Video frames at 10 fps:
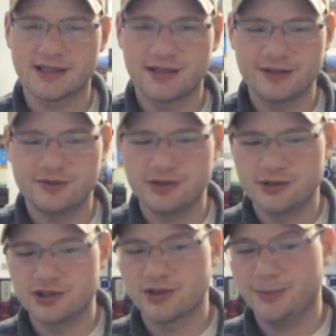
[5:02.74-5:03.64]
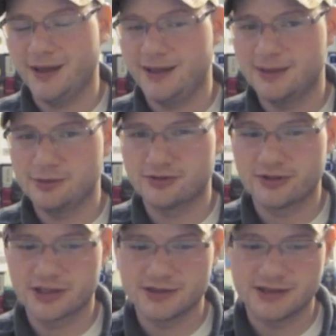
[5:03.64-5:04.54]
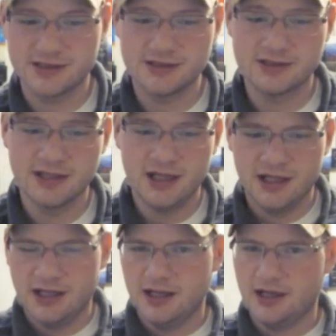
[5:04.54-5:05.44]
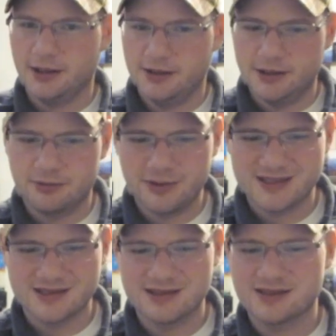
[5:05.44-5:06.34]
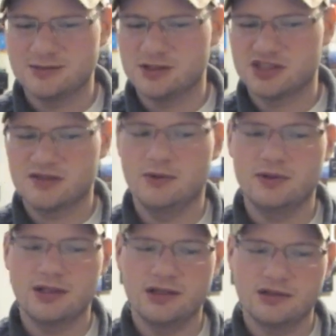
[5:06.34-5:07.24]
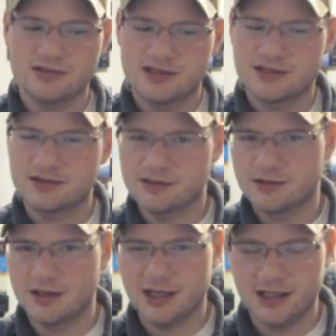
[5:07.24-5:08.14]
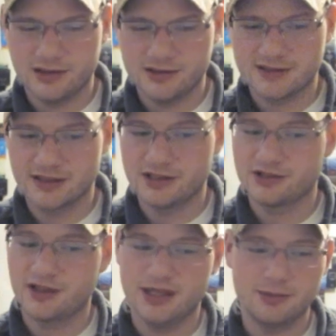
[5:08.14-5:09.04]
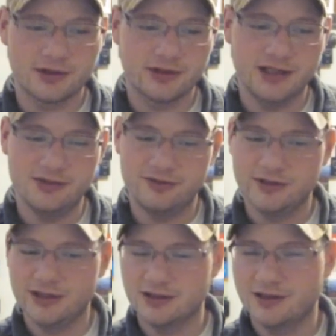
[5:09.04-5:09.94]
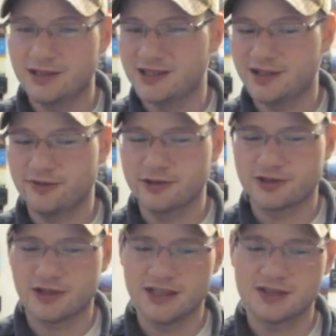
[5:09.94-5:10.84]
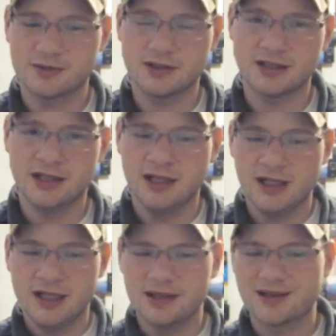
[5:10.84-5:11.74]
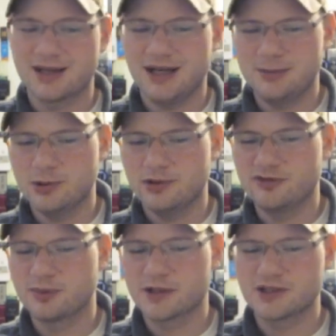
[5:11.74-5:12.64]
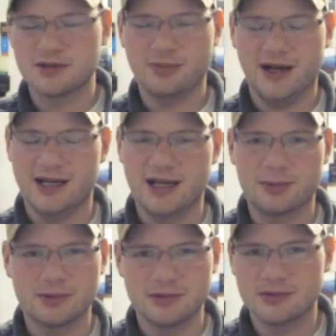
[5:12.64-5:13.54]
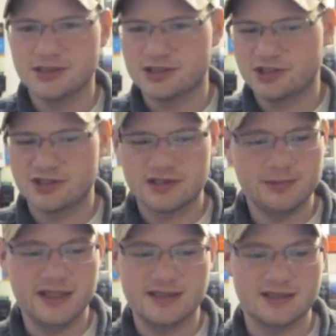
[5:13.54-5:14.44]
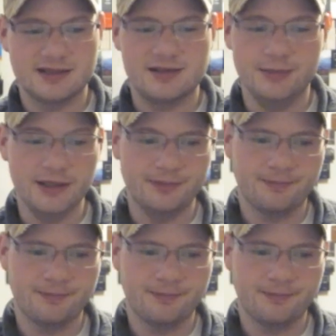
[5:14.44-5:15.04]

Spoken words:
think if you enjoy pineapple fragrances, resinous, almost smoky notes, the signature ambergris, vanilla, then definitely try this one. The combo of birch and pineapple is just amazing to me.